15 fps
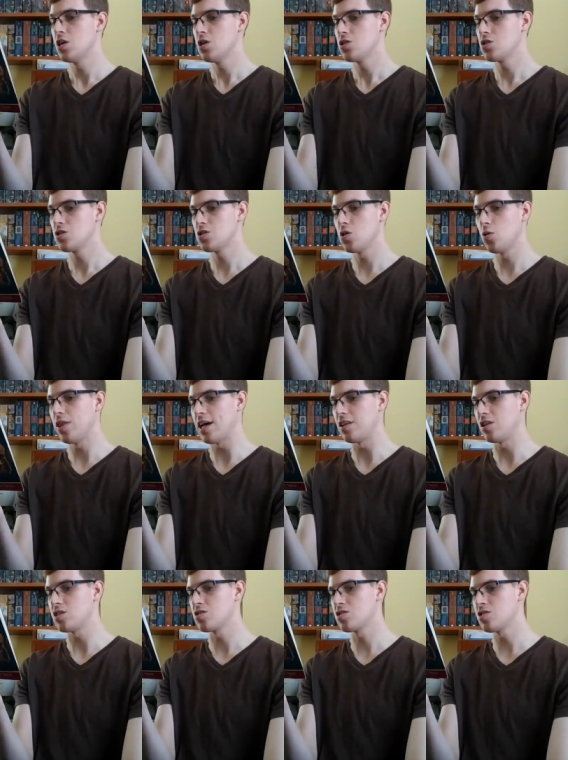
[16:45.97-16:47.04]
so that
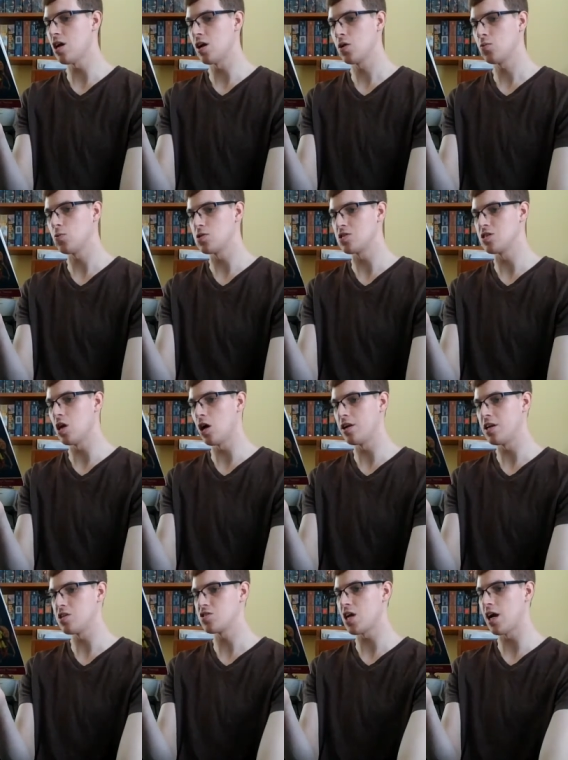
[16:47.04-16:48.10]
the sun was not in
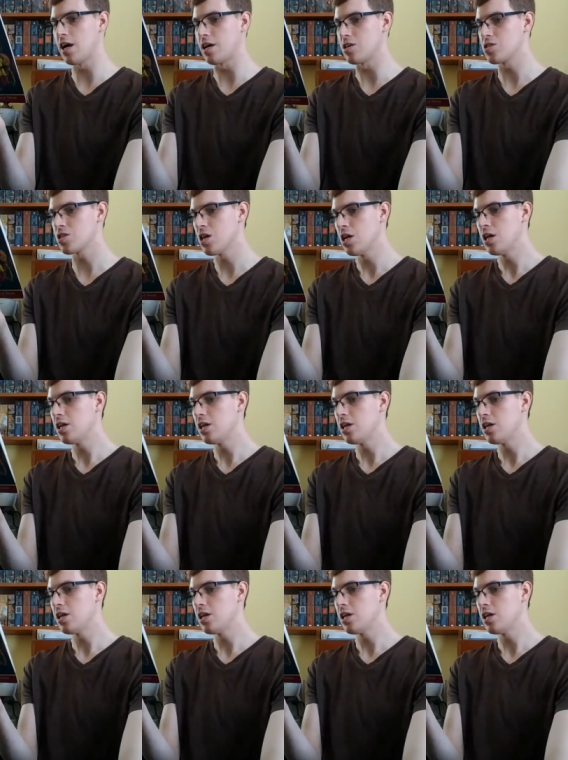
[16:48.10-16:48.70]
his eyes,